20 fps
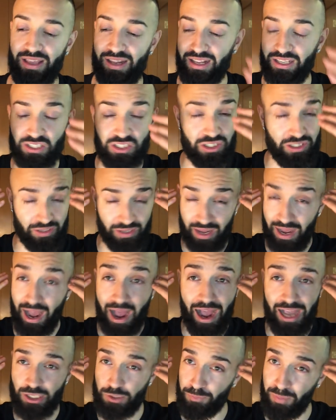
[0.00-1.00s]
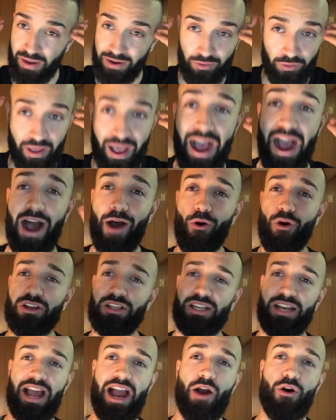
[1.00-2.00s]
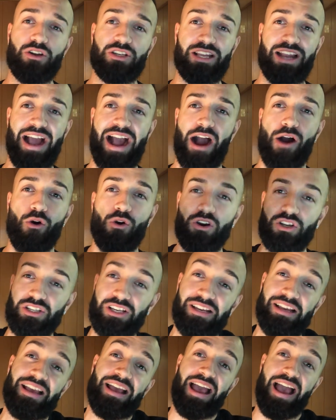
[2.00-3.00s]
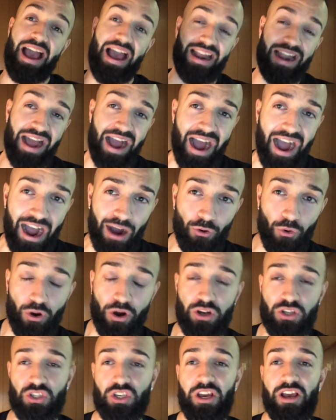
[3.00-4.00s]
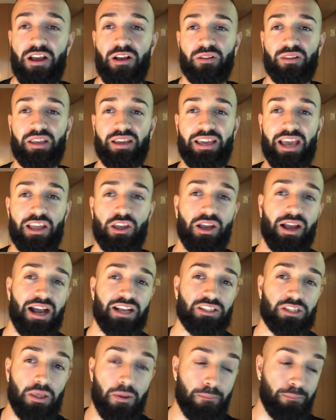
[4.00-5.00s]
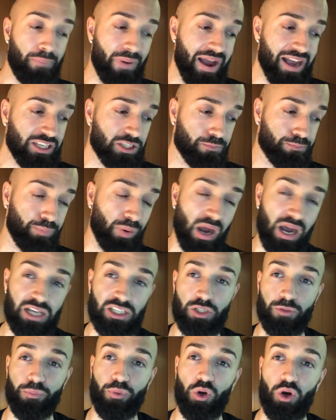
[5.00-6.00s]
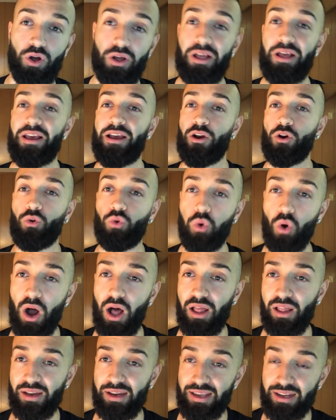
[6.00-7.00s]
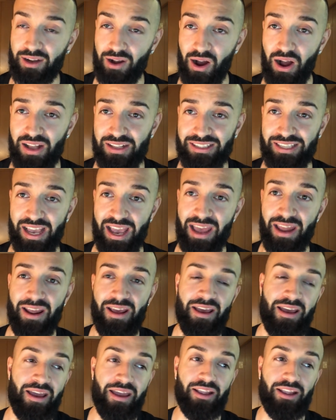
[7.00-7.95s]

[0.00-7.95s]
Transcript: It is, I spend hours and hours and hours and hours to get you guys the best possible quality content